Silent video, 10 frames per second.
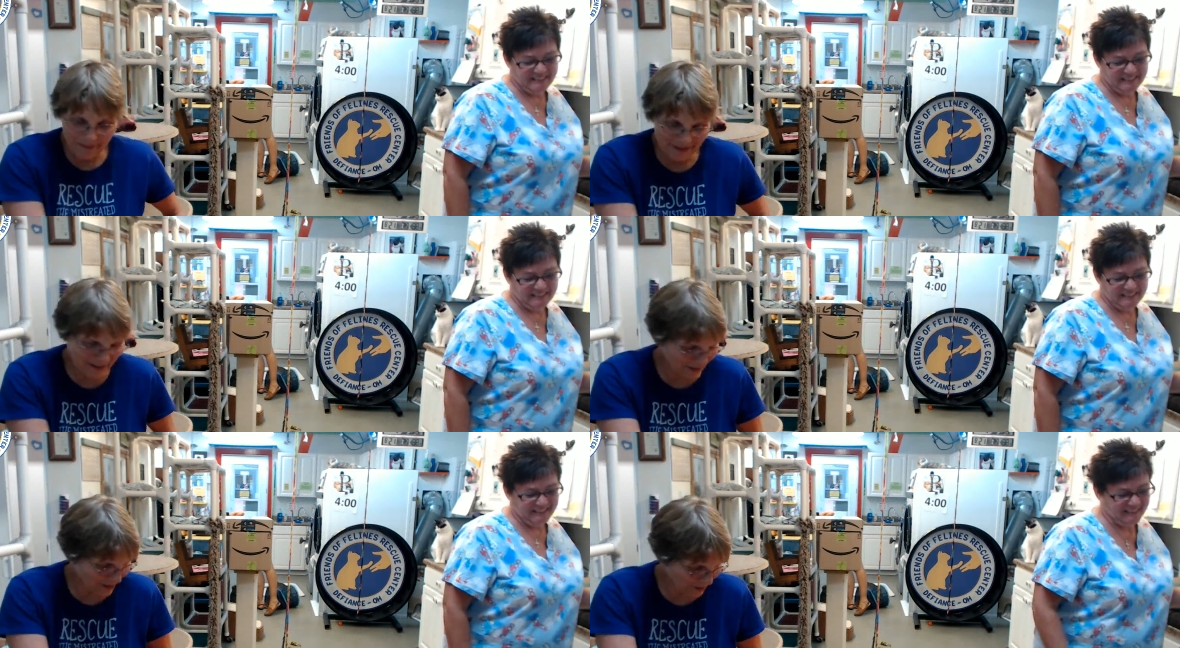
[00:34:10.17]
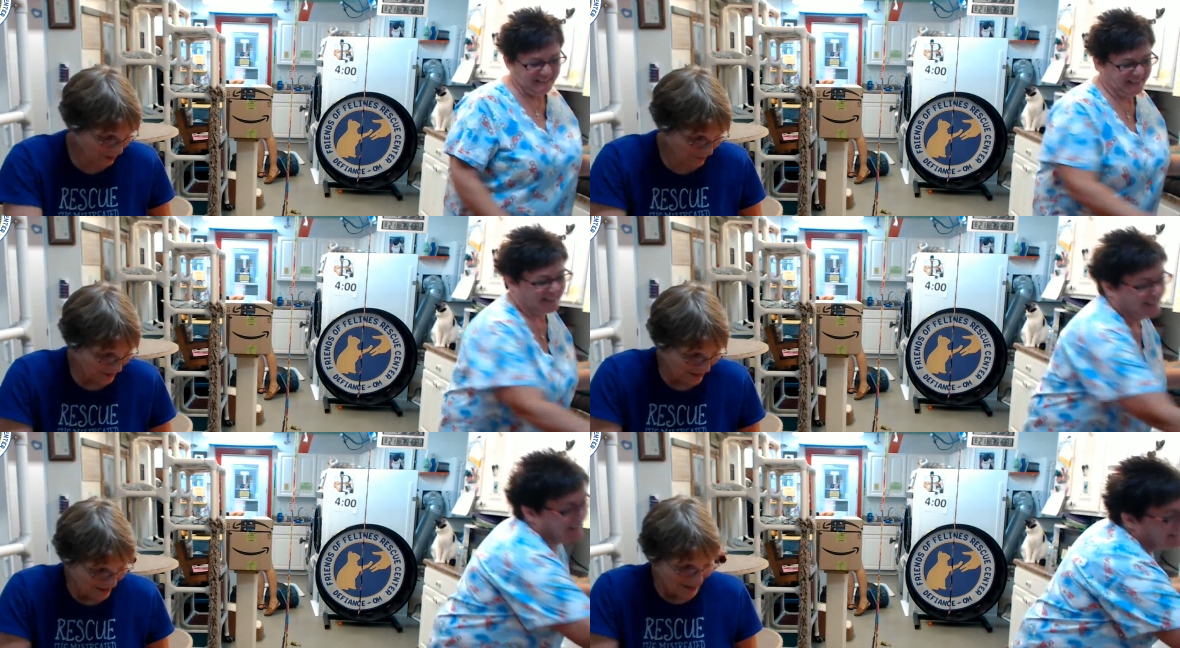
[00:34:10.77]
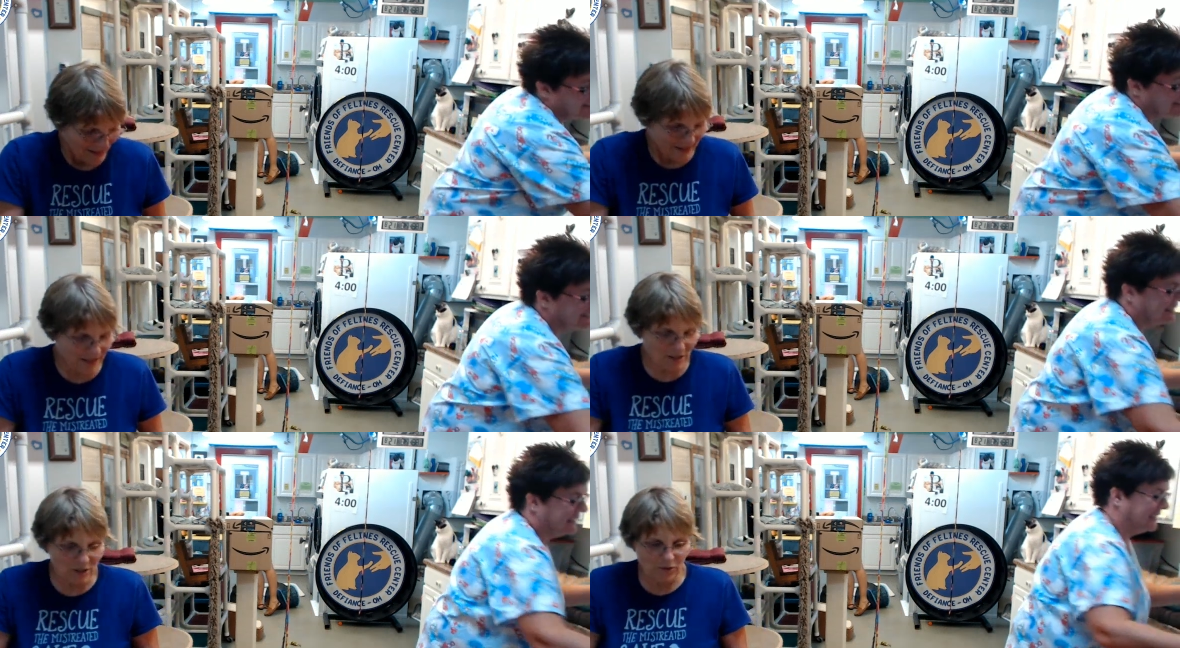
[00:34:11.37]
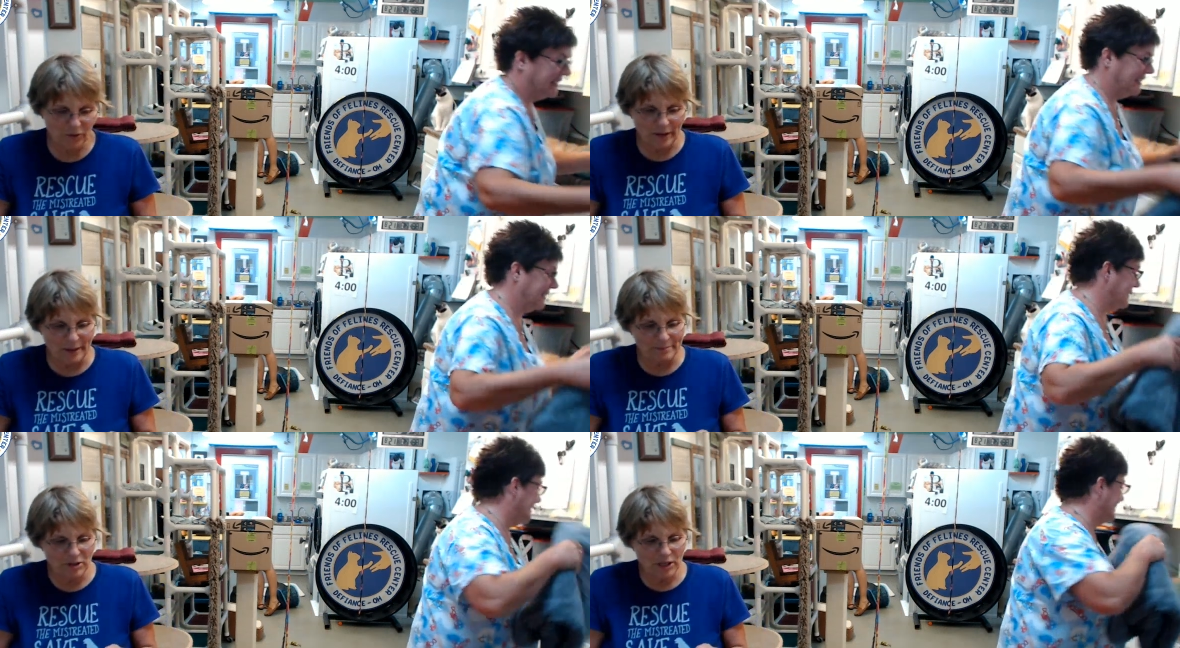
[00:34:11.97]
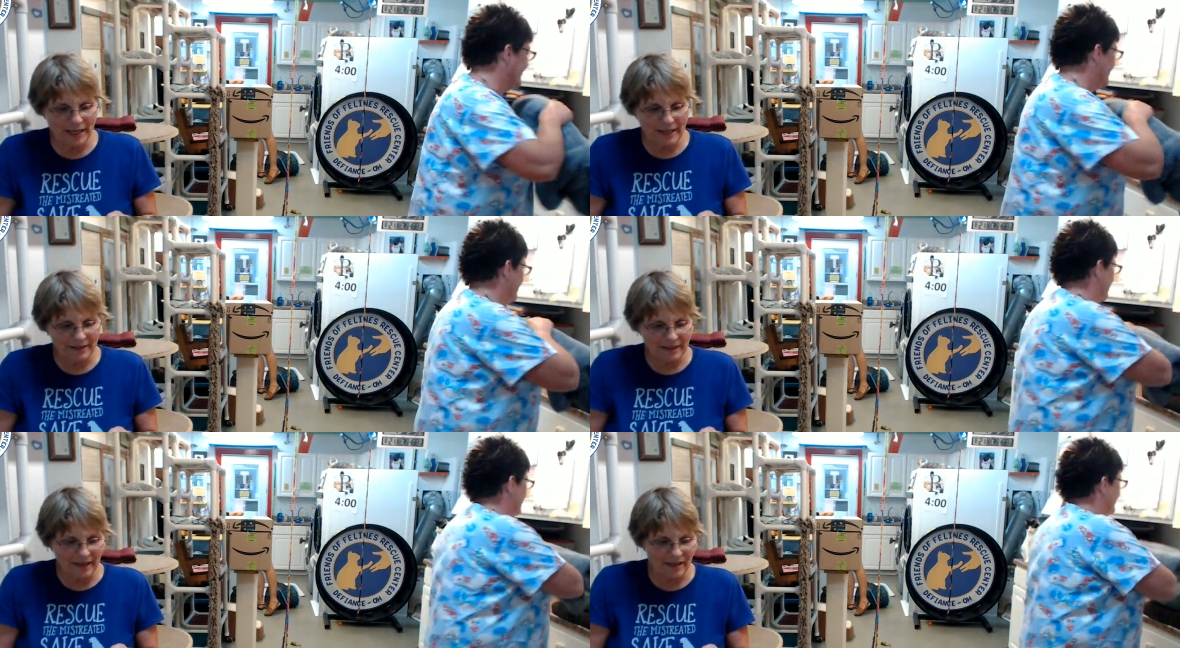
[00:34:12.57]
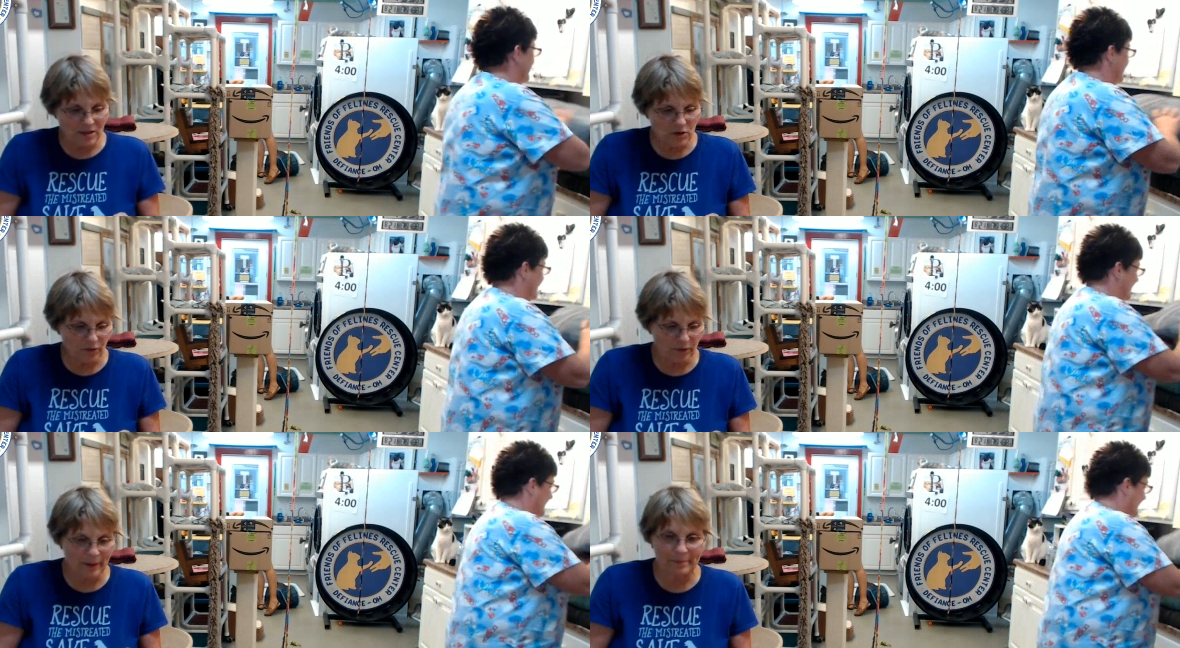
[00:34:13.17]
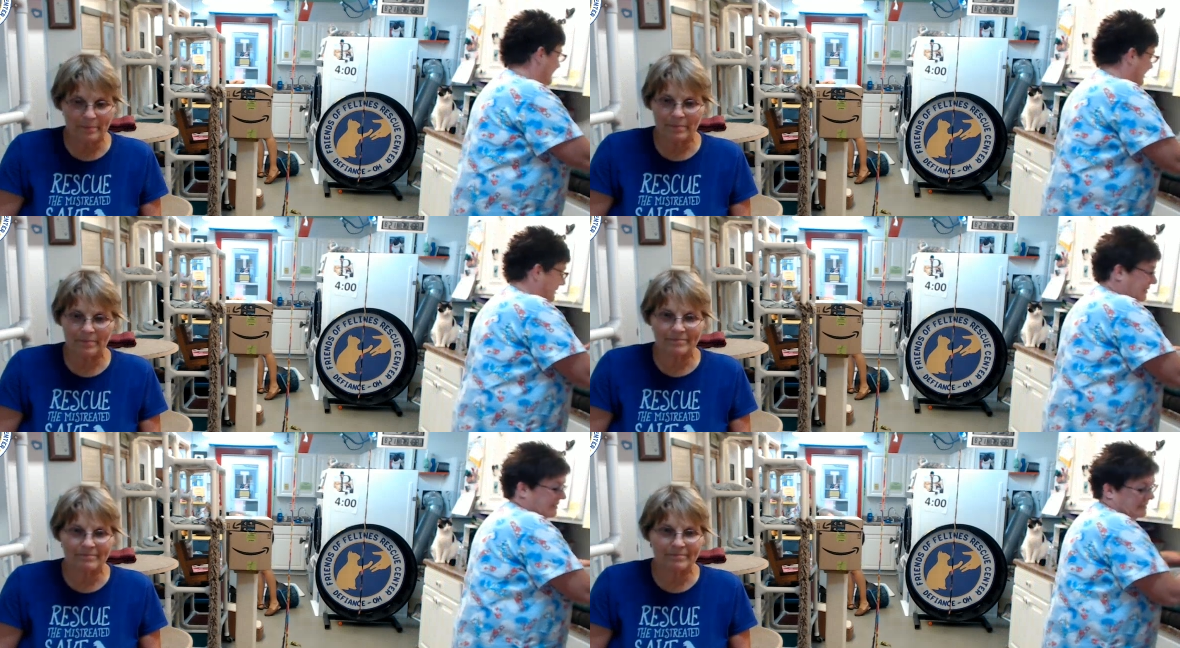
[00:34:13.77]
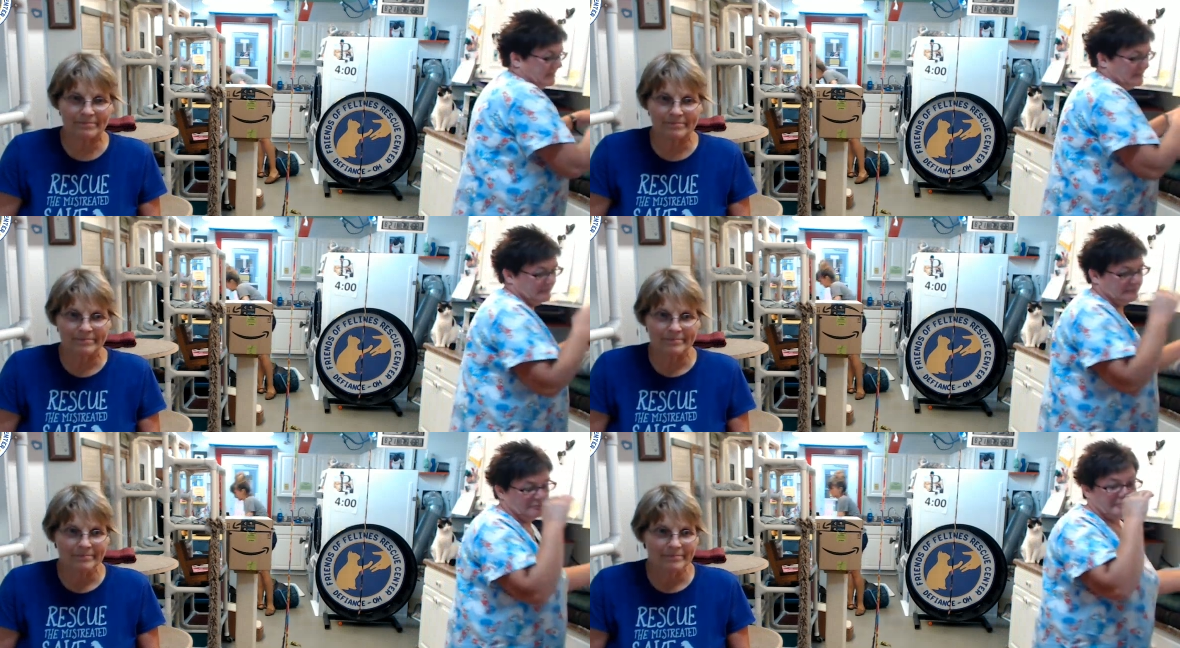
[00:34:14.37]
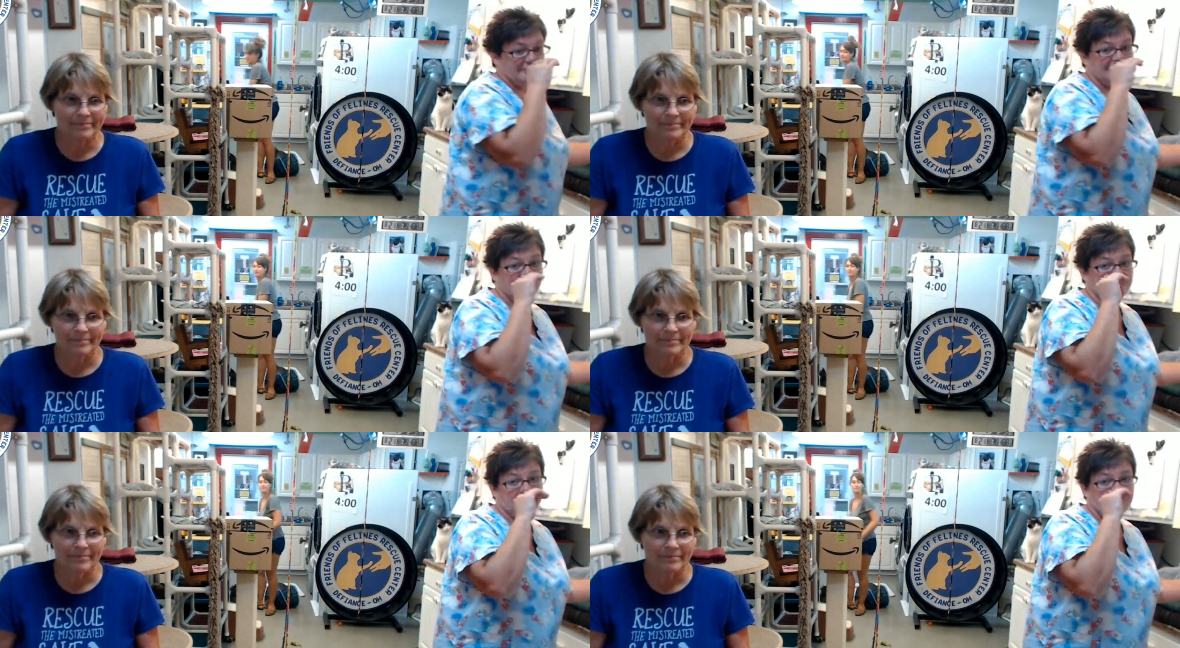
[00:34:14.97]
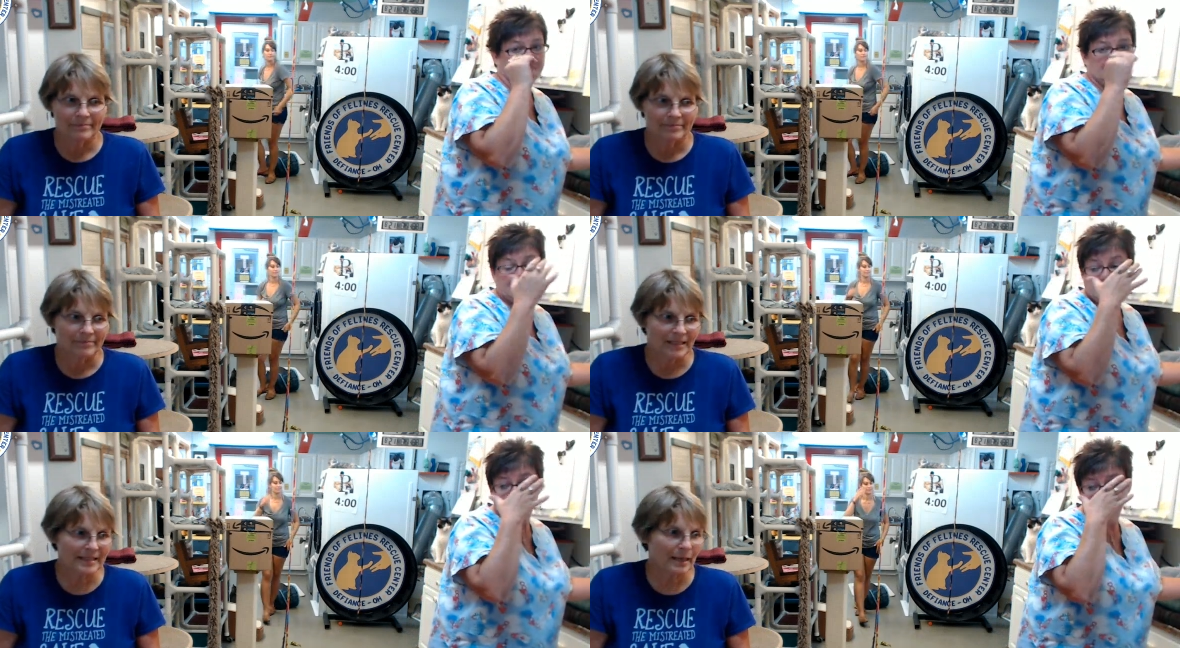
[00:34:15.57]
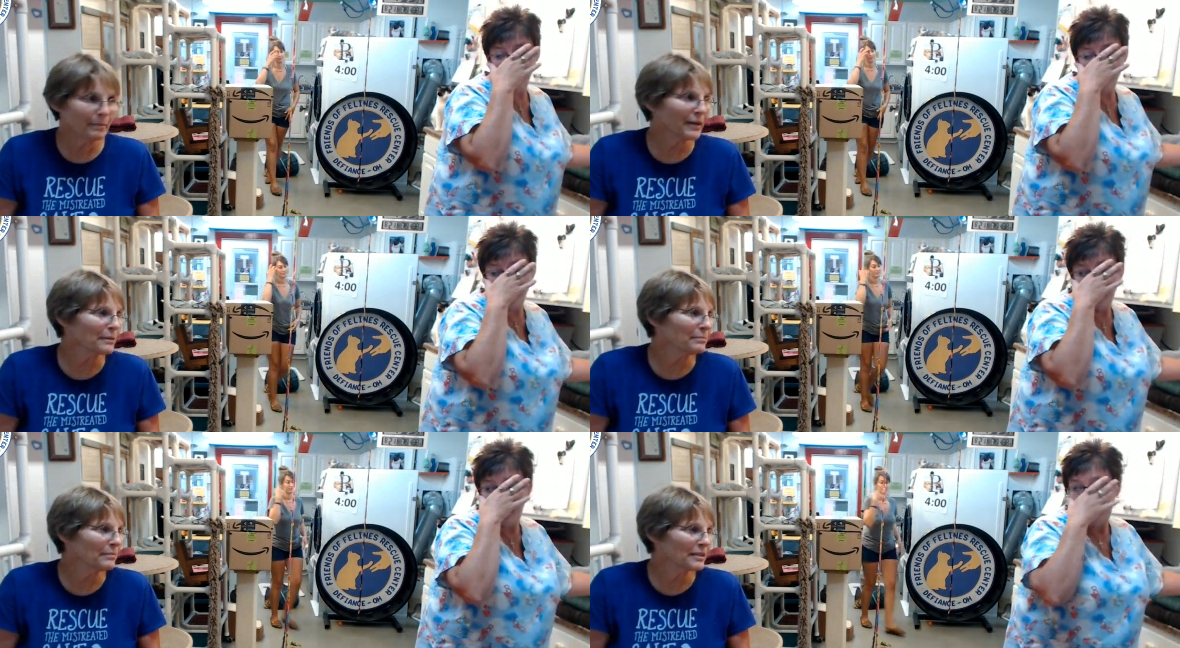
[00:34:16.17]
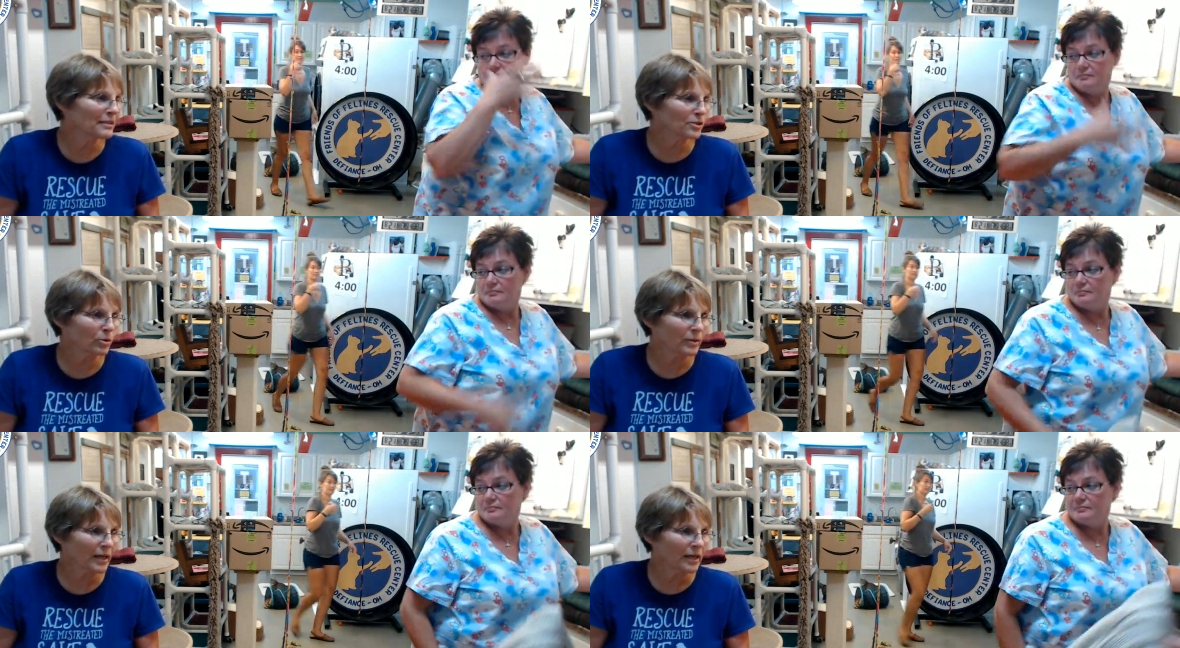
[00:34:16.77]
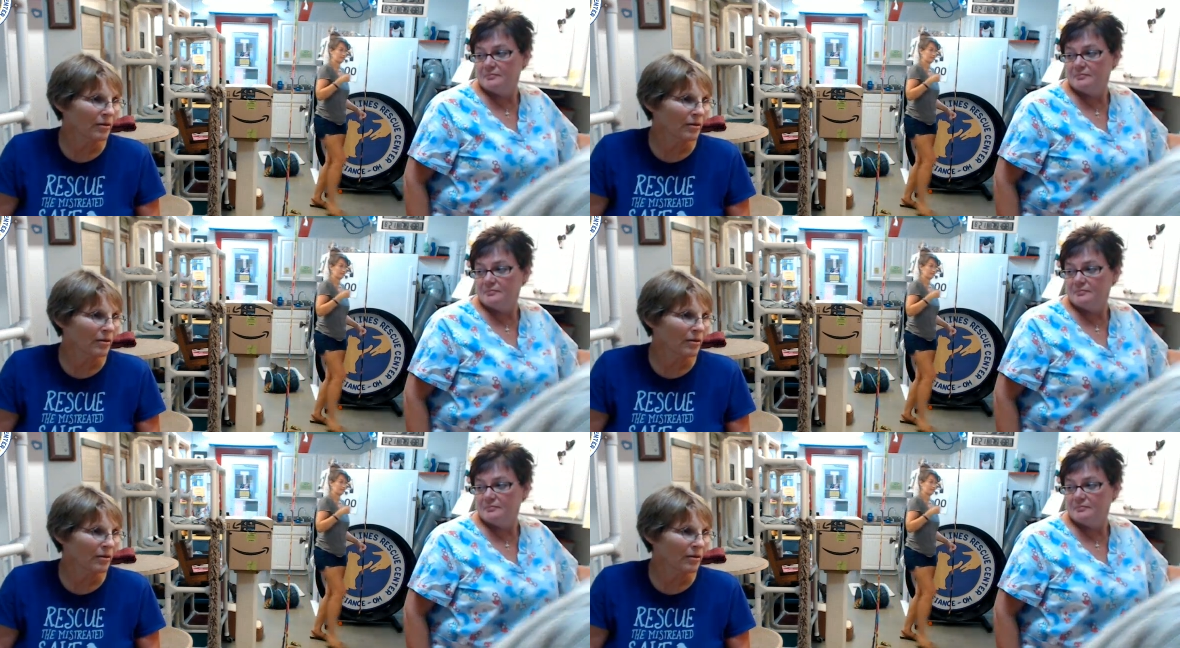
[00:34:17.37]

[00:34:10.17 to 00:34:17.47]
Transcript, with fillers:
Speaker 1: here you go. This is from Jan S. from, is that in Minnesota?